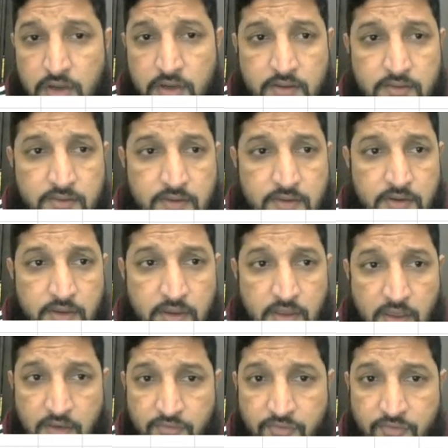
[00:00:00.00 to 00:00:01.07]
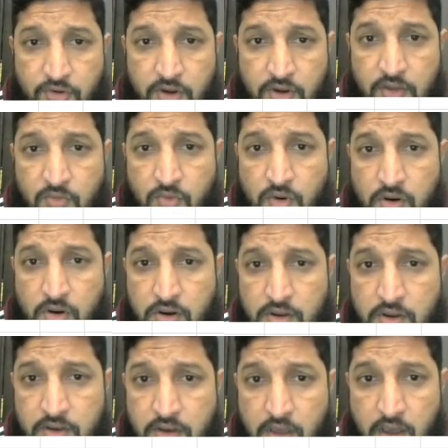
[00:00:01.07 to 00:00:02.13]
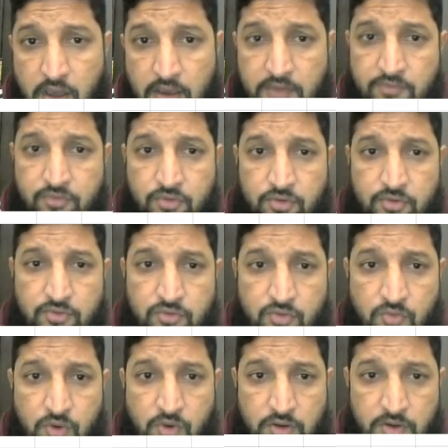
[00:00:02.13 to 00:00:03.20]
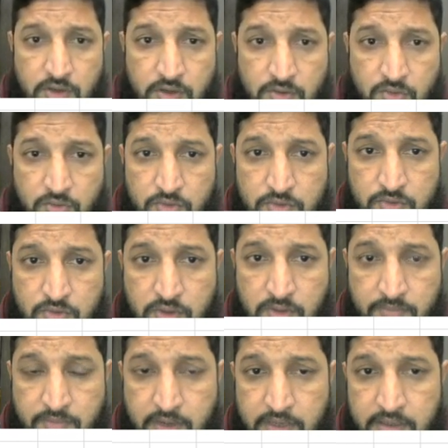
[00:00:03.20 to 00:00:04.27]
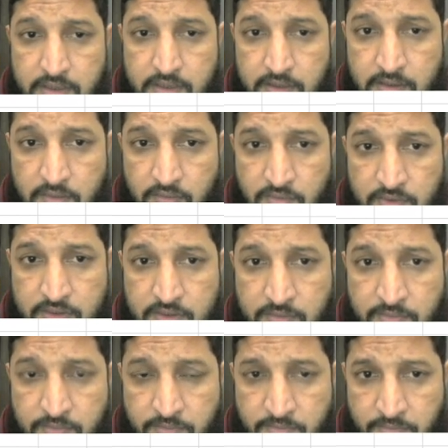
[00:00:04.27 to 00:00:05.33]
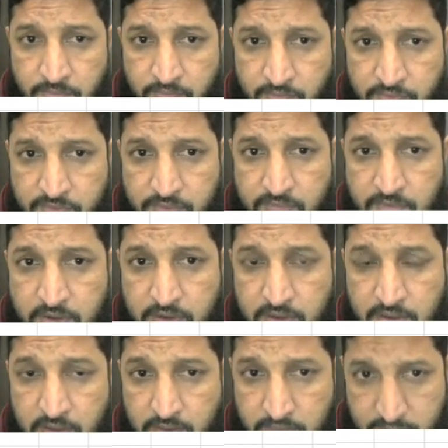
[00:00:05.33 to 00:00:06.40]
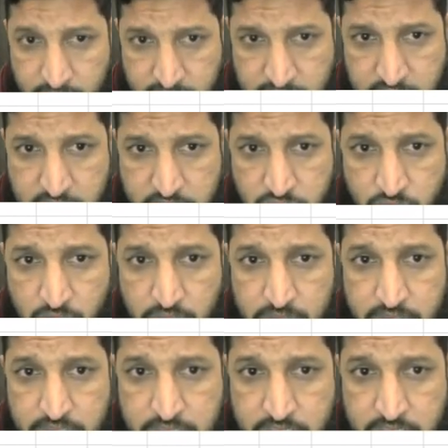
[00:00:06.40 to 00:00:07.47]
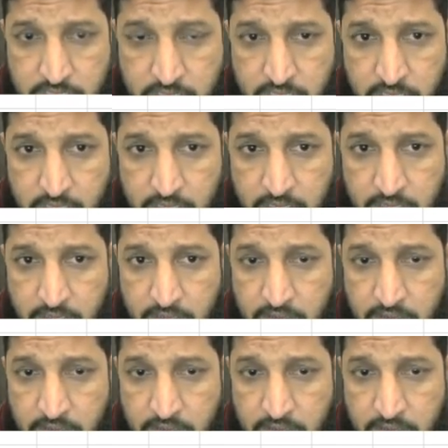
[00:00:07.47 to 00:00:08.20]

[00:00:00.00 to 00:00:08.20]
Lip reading: is in F4. I want it in I4. So what you can do is you come back here when the symbol changed like this, click